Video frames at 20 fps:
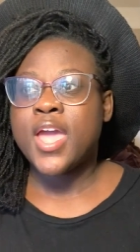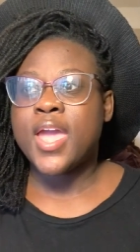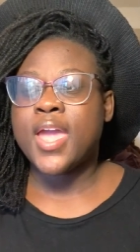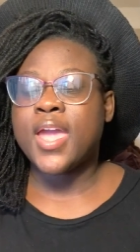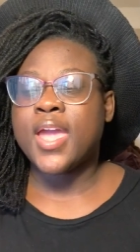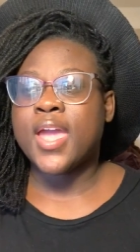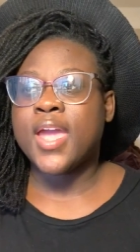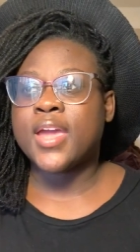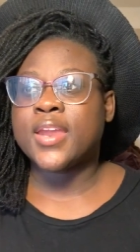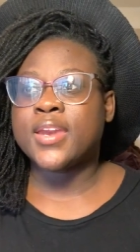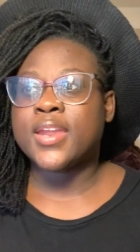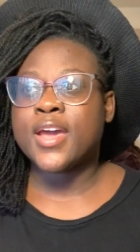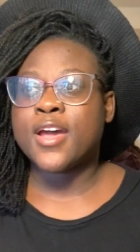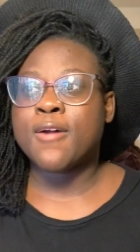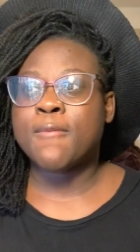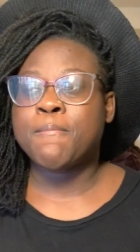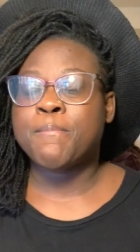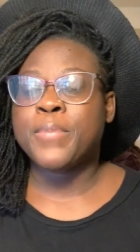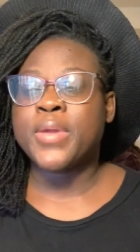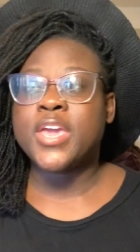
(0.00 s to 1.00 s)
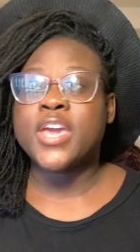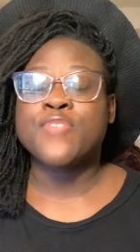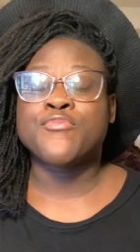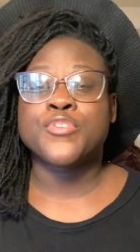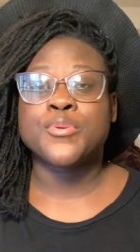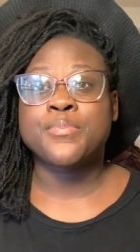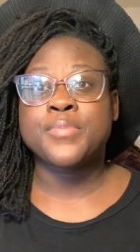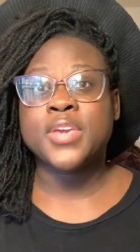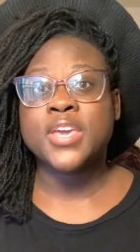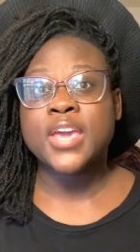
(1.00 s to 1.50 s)
And um, but yeah,
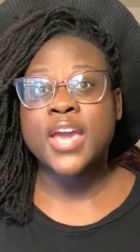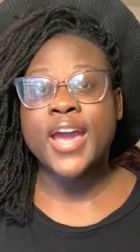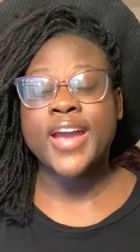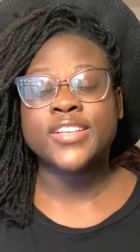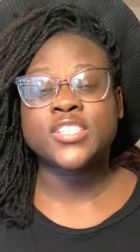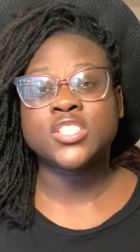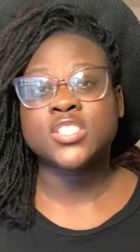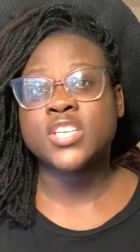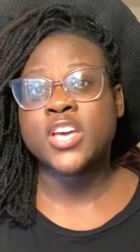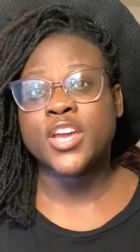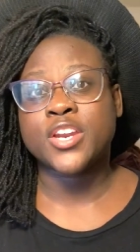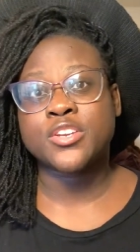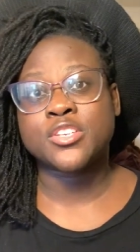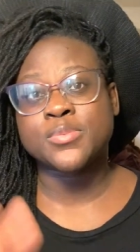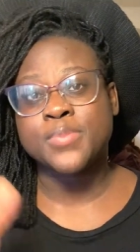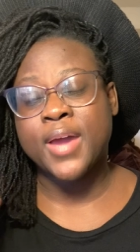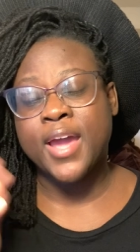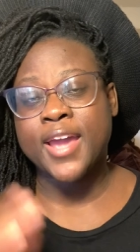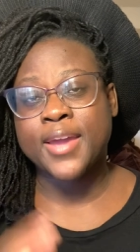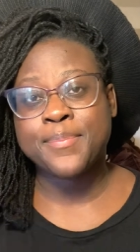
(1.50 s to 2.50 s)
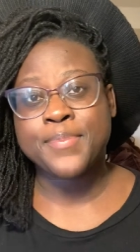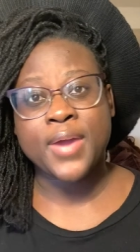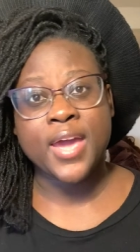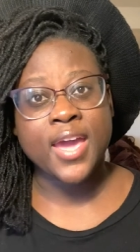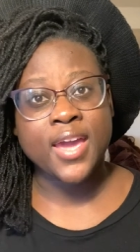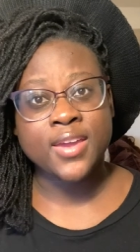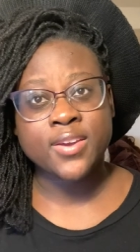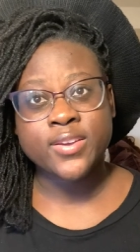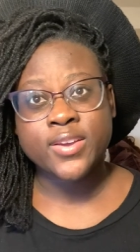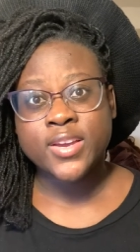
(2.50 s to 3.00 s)
for me, I just kind of use my
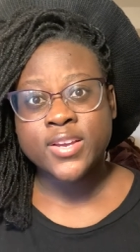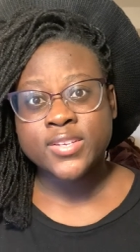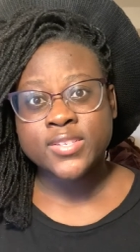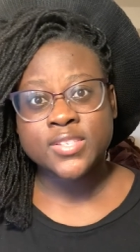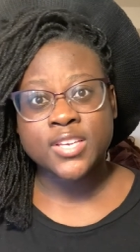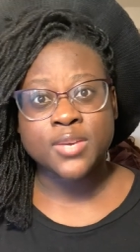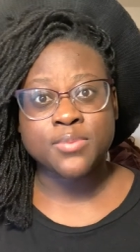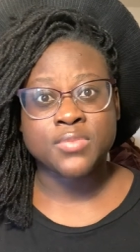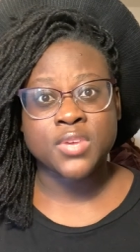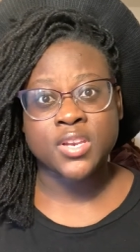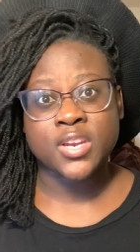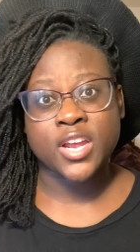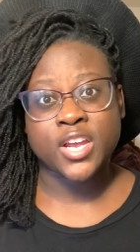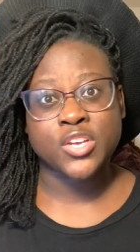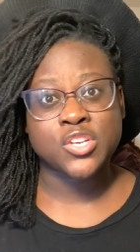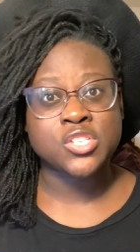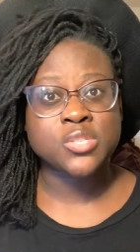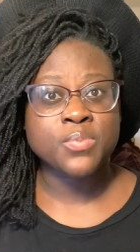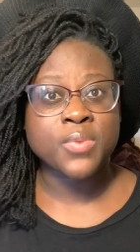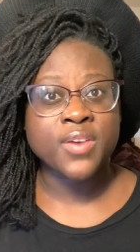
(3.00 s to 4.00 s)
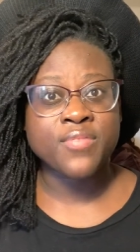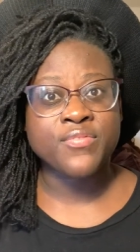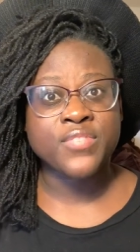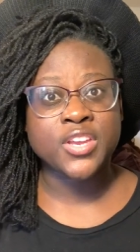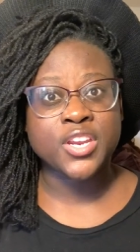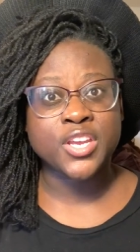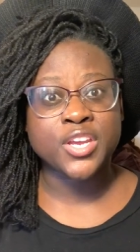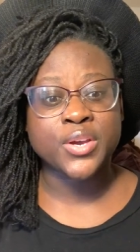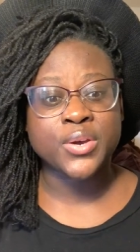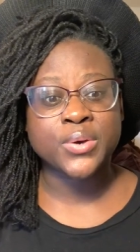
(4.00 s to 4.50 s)
iPad same thing I use my
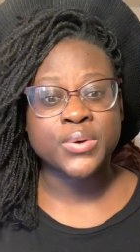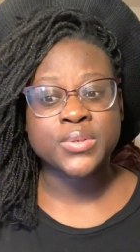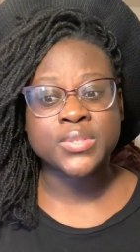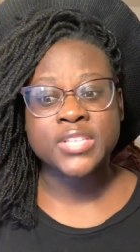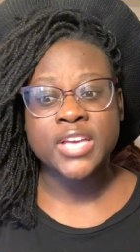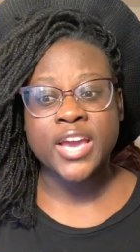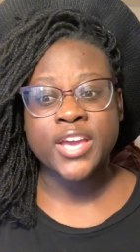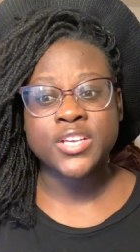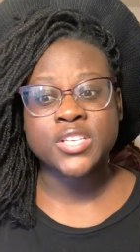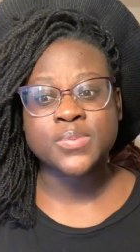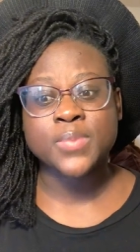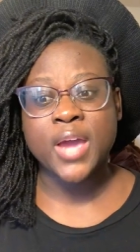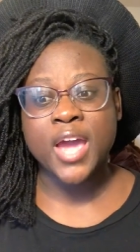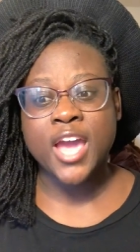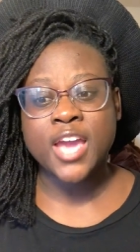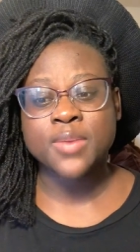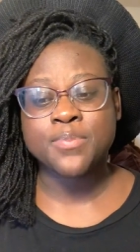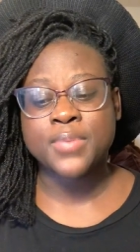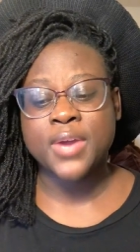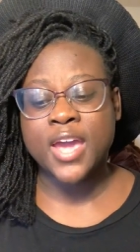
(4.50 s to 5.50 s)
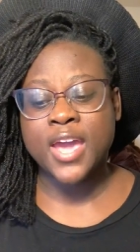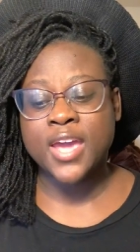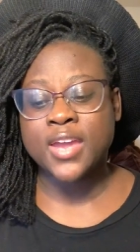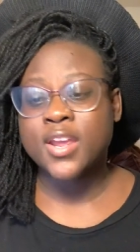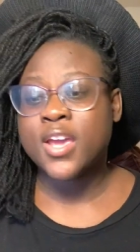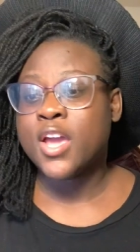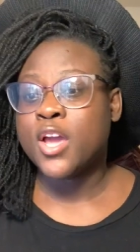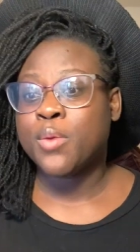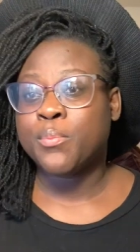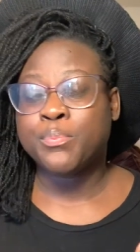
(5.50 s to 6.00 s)
videos. I use my iPad,
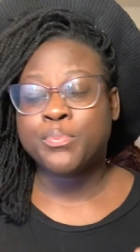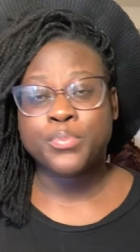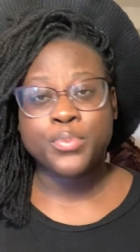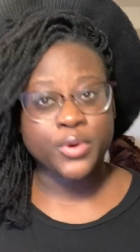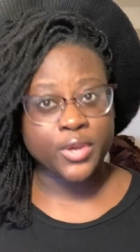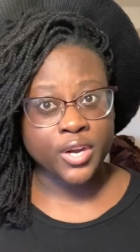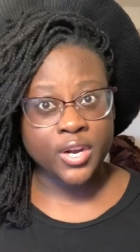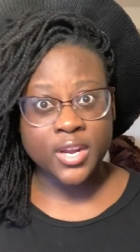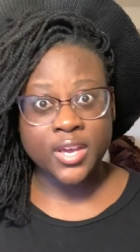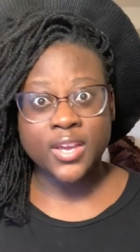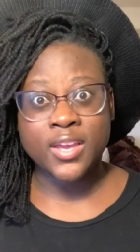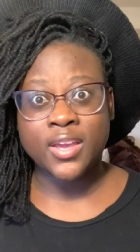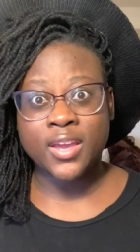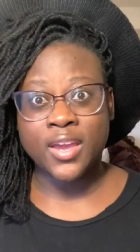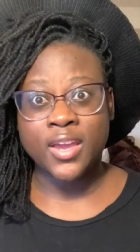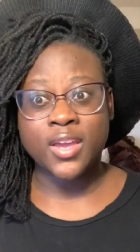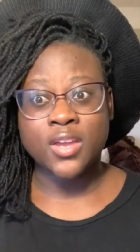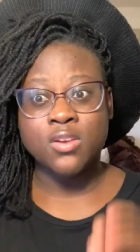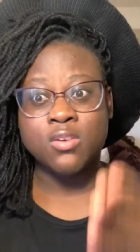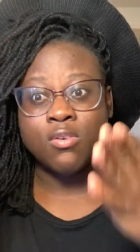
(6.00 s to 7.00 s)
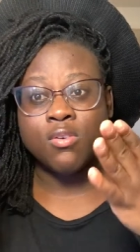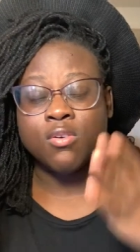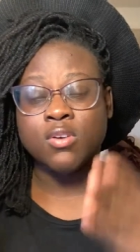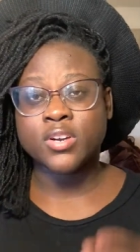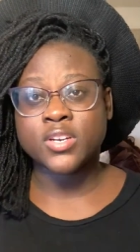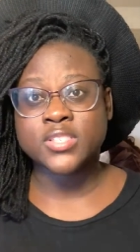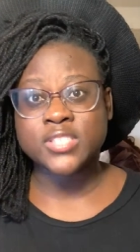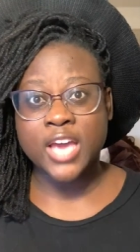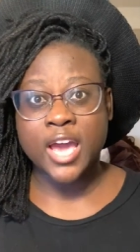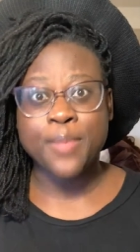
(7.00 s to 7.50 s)
put it again on
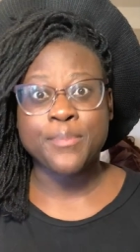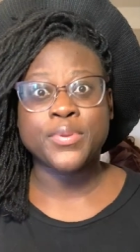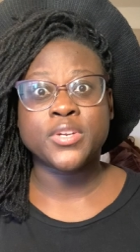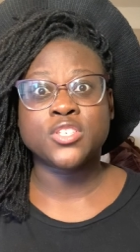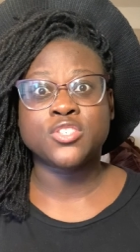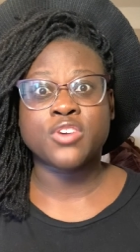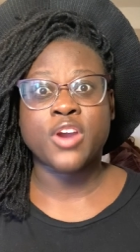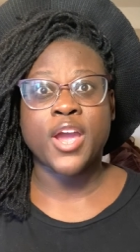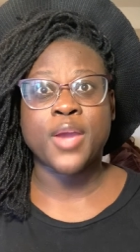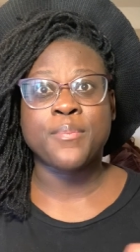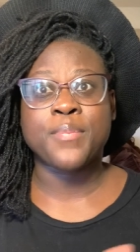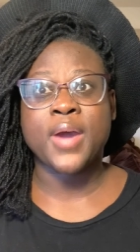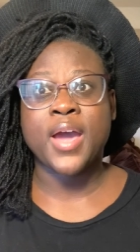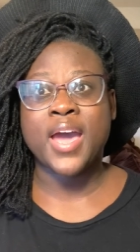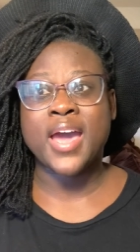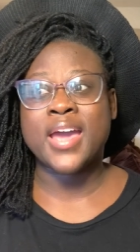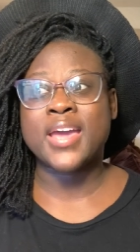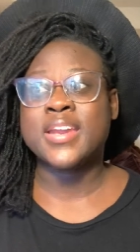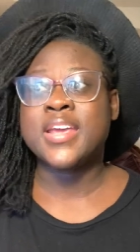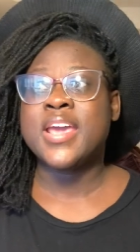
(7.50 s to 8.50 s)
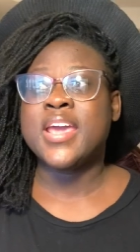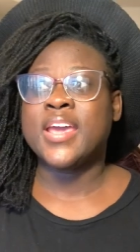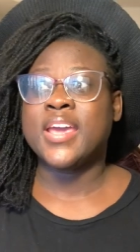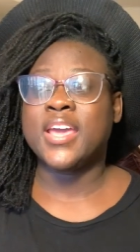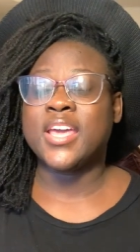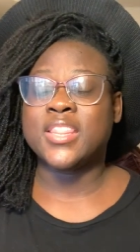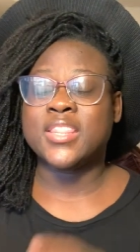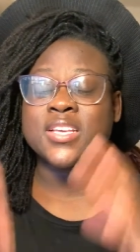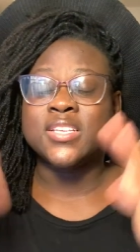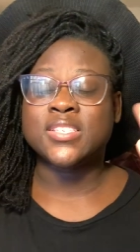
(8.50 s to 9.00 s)
the top of the tripod,
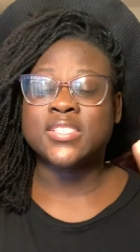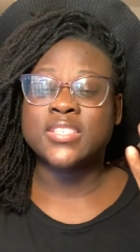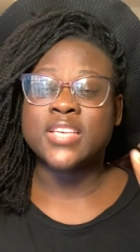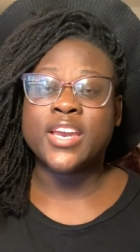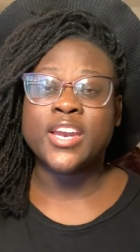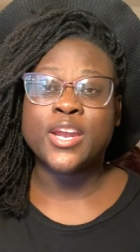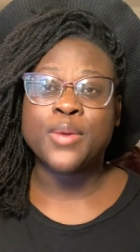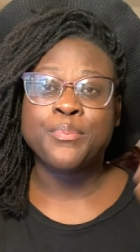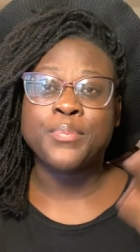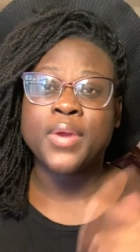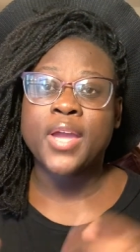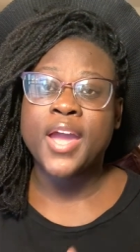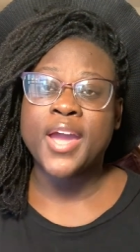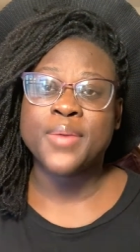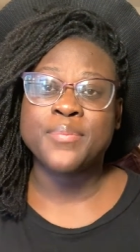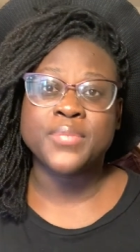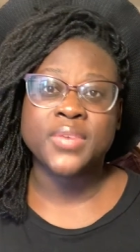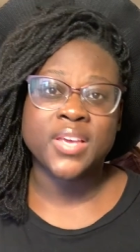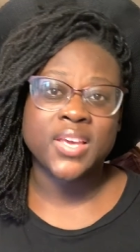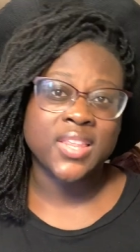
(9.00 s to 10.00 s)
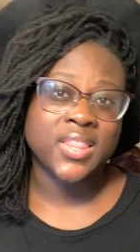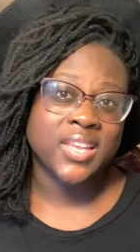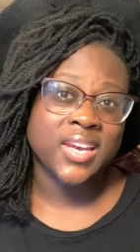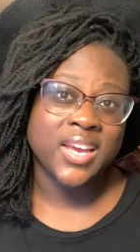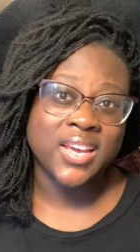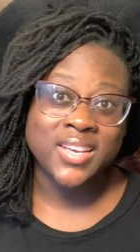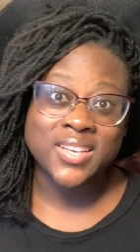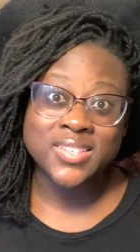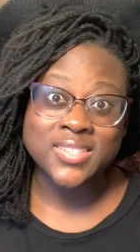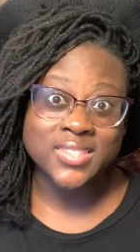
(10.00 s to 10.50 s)
and then set it up behind me, and then
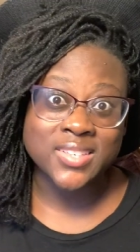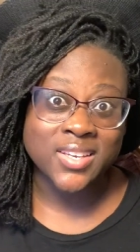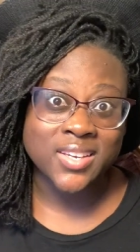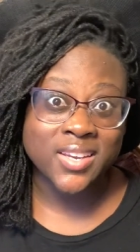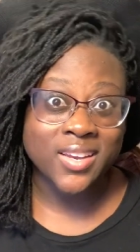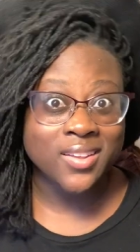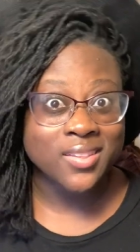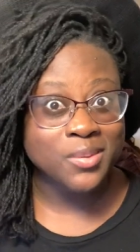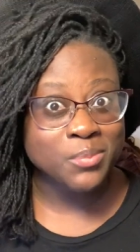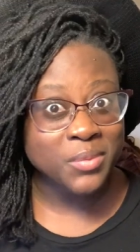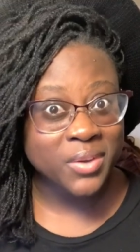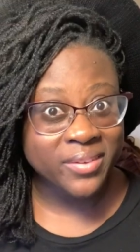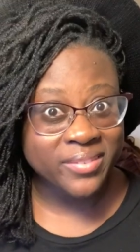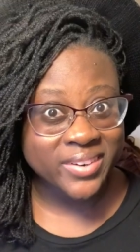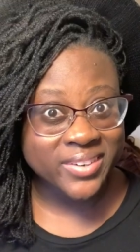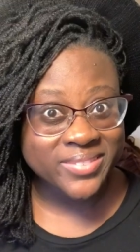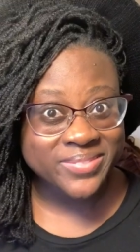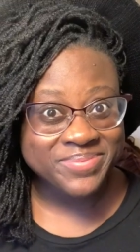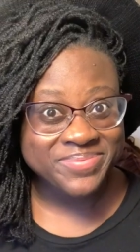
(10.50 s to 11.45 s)
I can see in the mirror.